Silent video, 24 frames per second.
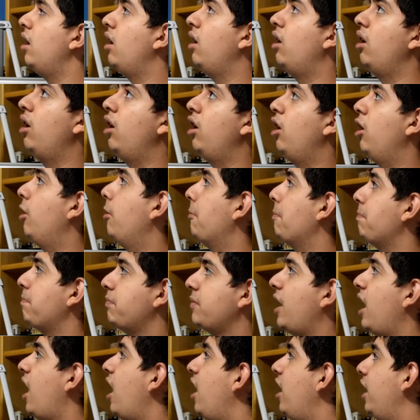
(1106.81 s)
um,
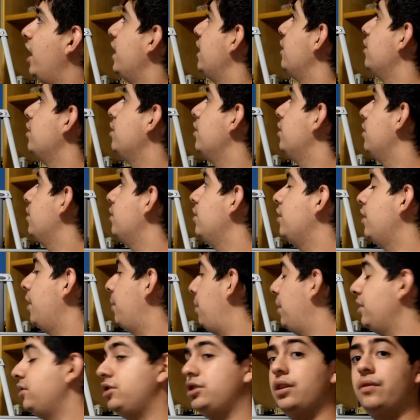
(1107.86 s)
iron, a
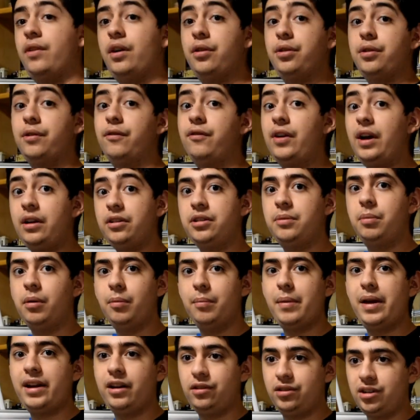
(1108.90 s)
bunch of other valuable
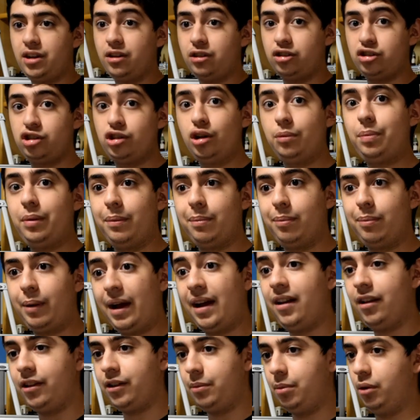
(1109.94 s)
metals that are super
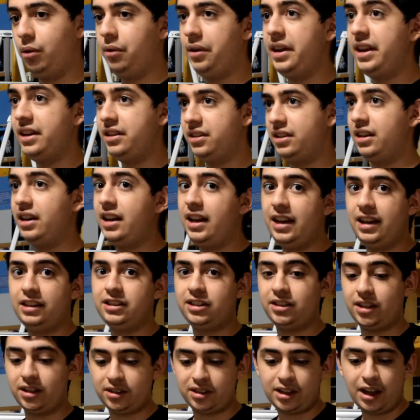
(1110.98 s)
valuable in today's
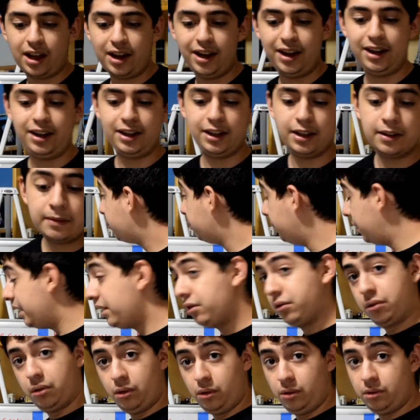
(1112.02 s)
society.
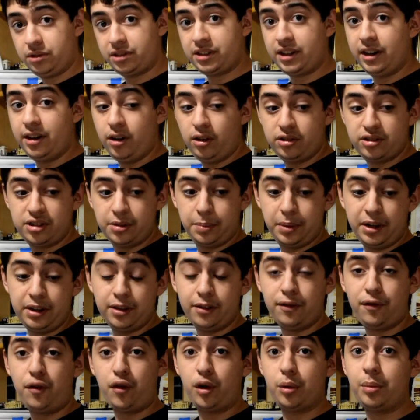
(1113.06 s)
Minerals can also be in
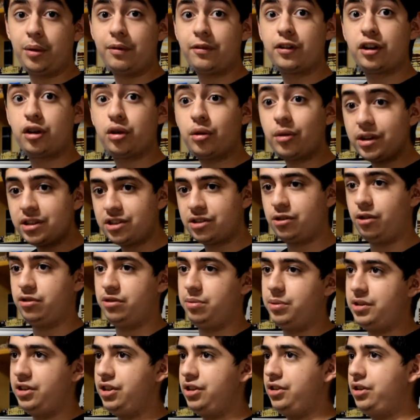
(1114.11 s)
the form of crystals,
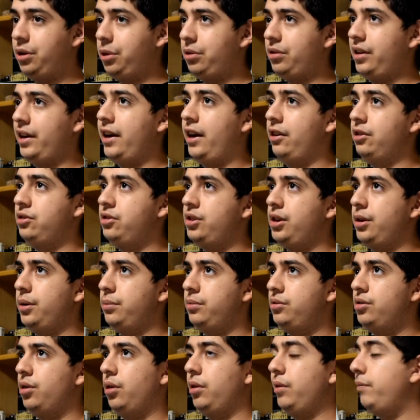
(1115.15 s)
which is usually how you see them.
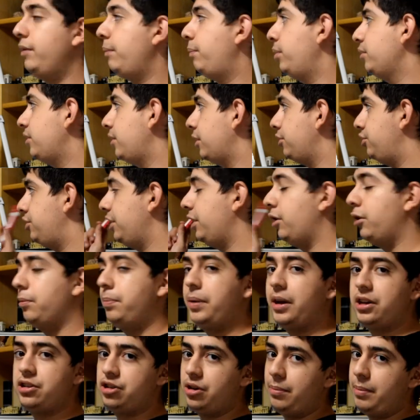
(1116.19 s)
So if you put the geode
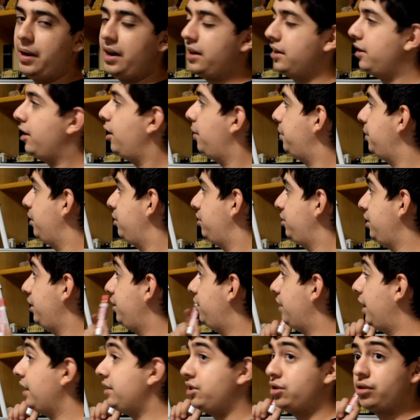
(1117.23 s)
picture back up, you'll see
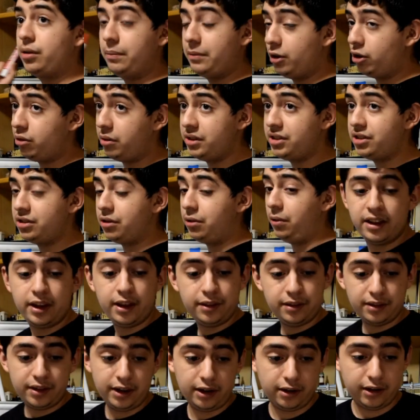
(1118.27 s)
that's some crystal
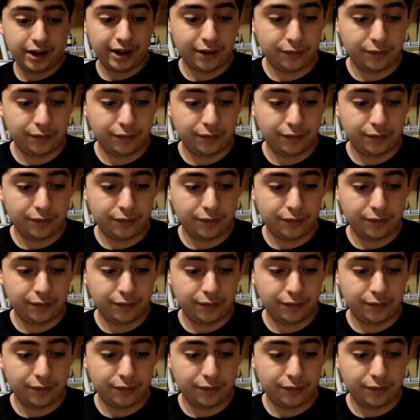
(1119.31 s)
in there. And